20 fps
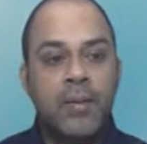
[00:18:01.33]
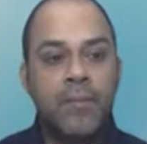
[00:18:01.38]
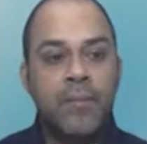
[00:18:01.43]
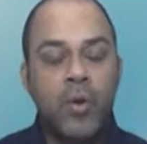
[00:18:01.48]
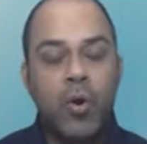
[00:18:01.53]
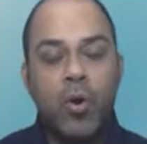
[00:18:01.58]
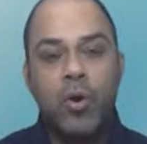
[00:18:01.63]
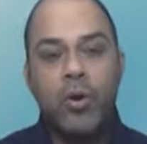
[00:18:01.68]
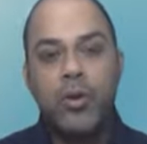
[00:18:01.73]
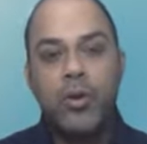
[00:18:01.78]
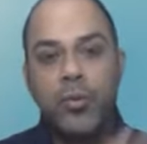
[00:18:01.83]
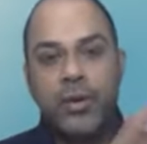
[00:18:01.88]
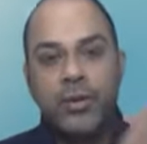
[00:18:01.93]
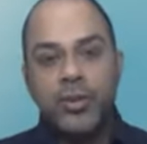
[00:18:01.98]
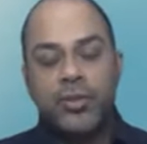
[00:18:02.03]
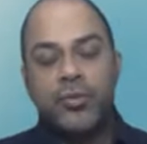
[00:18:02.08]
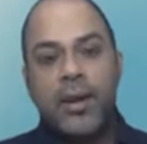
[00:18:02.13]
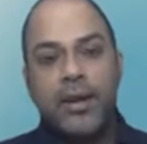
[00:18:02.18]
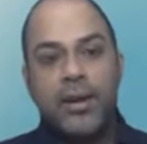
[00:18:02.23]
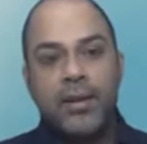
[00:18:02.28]
or you can
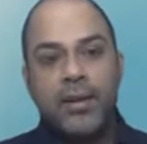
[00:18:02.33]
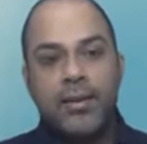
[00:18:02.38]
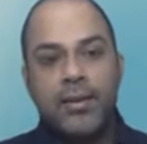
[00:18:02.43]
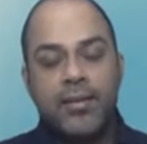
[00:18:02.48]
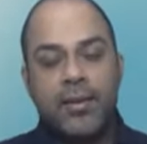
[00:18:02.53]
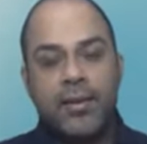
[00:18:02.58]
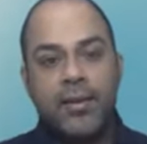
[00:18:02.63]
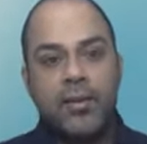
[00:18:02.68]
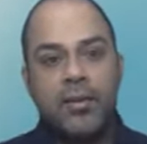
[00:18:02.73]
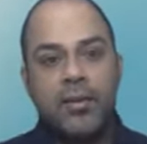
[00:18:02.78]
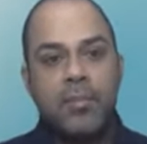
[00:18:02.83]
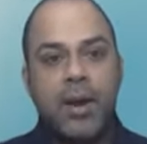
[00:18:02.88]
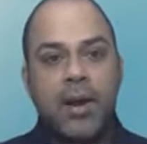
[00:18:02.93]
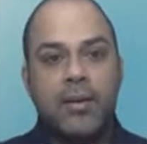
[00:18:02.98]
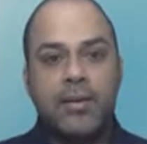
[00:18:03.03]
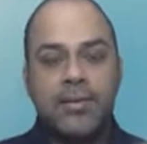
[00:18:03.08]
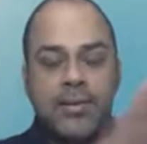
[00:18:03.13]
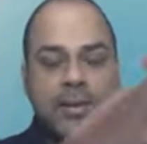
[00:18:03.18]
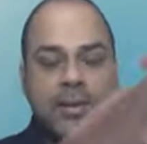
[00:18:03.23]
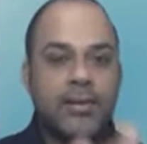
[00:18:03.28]
trade it in secondary
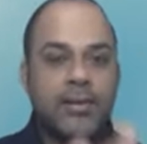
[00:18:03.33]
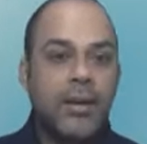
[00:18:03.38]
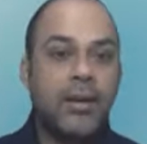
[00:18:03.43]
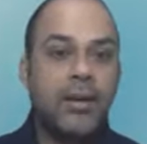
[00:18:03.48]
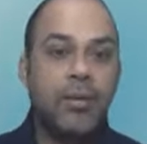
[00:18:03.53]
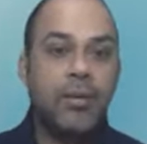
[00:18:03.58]
markets and take a